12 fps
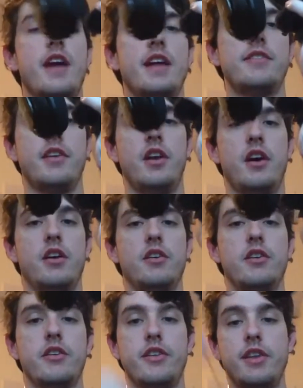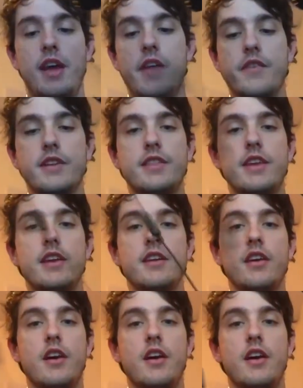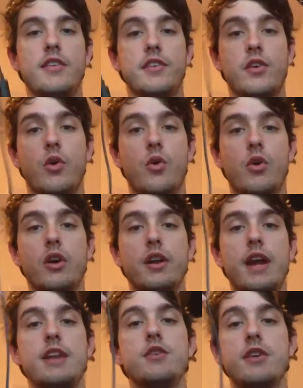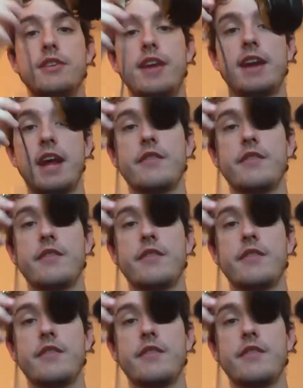the headset on. Everything is a cord, and you can take